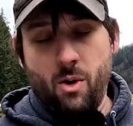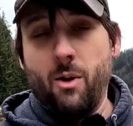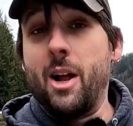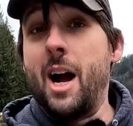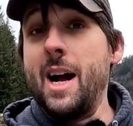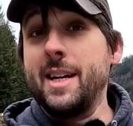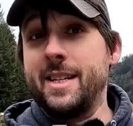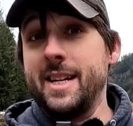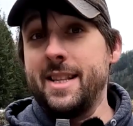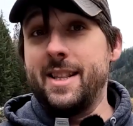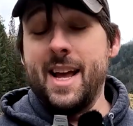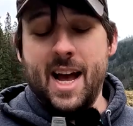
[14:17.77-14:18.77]
Well, I
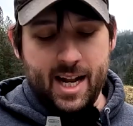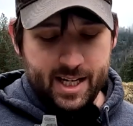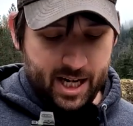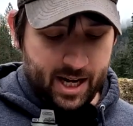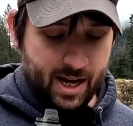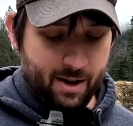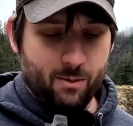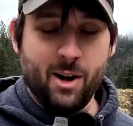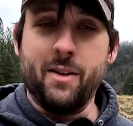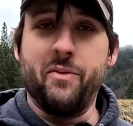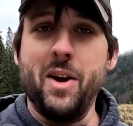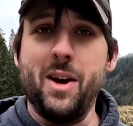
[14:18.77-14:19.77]
did that, and
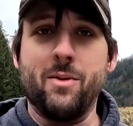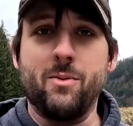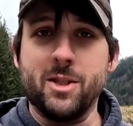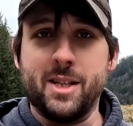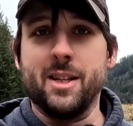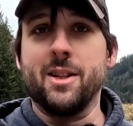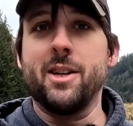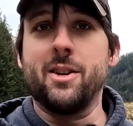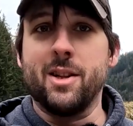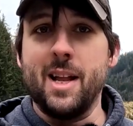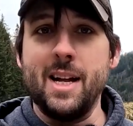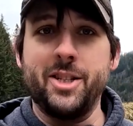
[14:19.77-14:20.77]
what I found was the
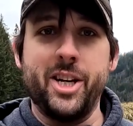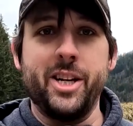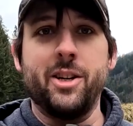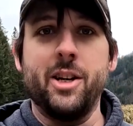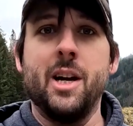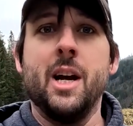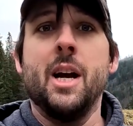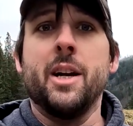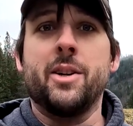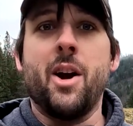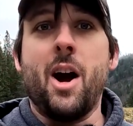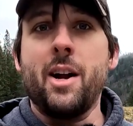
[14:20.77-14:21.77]
little ledge here
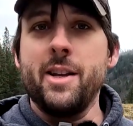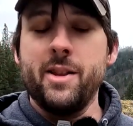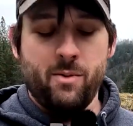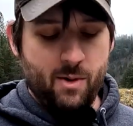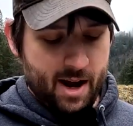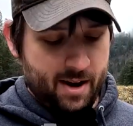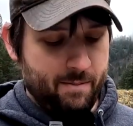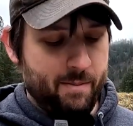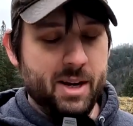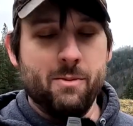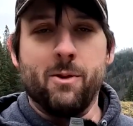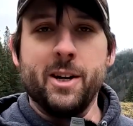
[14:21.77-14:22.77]
got in the way of
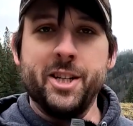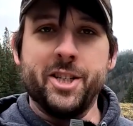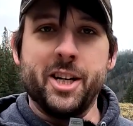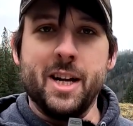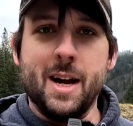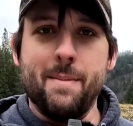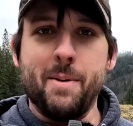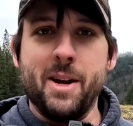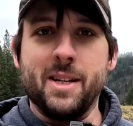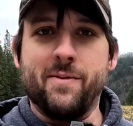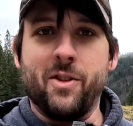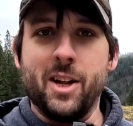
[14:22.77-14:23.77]
me reaching up
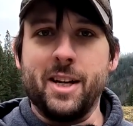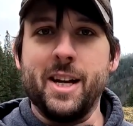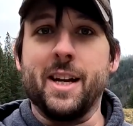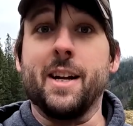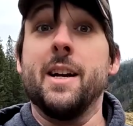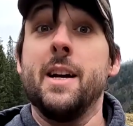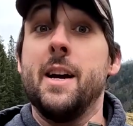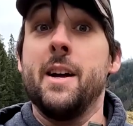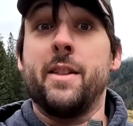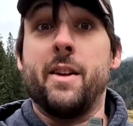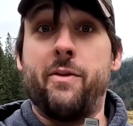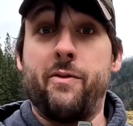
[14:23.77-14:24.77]
and flicking
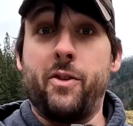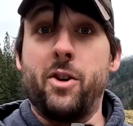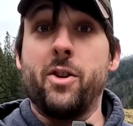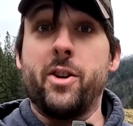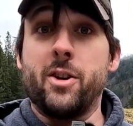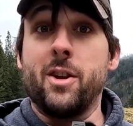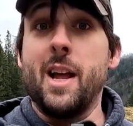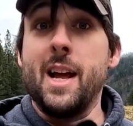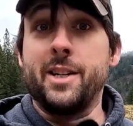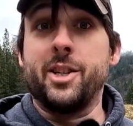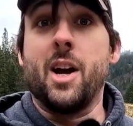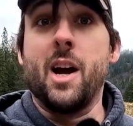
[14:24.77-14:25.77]
the further
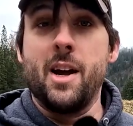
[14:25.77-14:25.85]
ledge